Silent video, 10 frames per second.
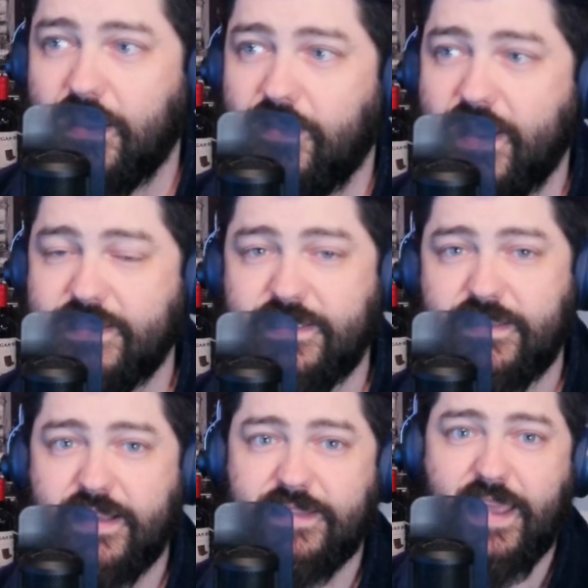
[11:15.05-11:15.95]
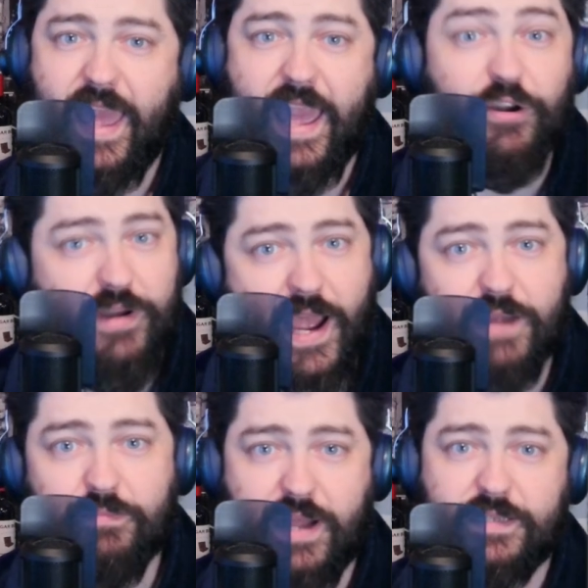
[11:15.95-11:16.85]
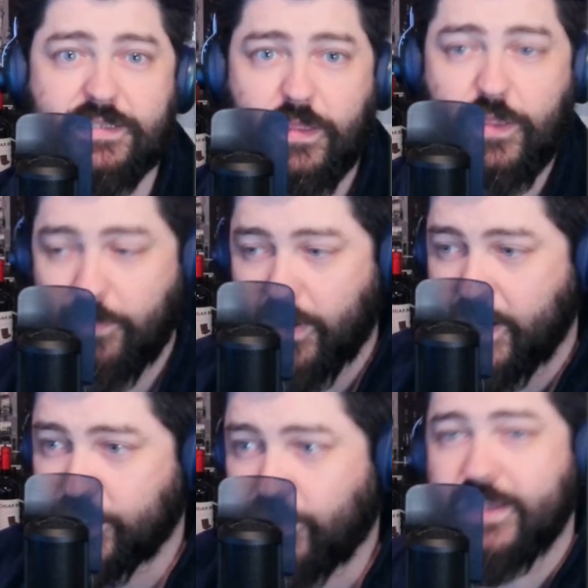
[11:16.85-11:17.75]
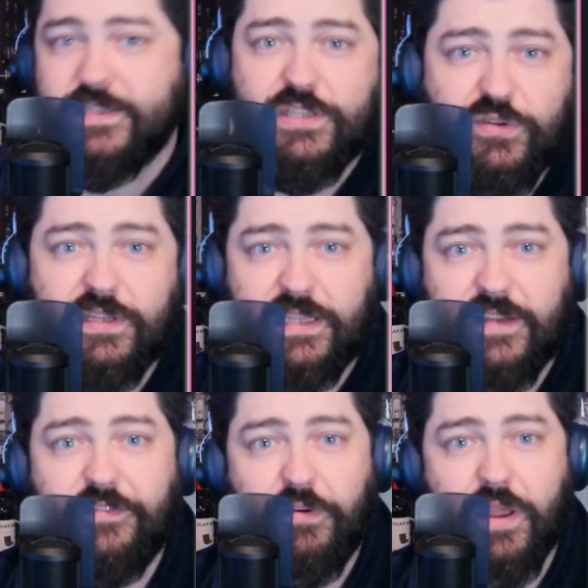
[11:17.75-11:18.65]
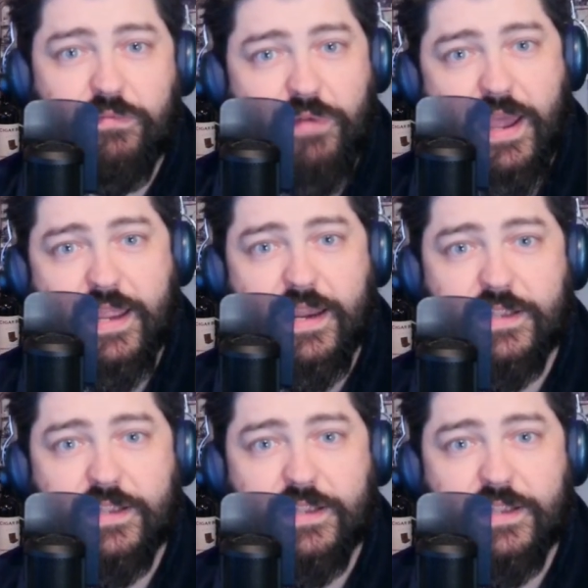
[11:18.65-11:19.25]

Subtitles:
that's like 8 or 9 months, the body tries to deliver it, right?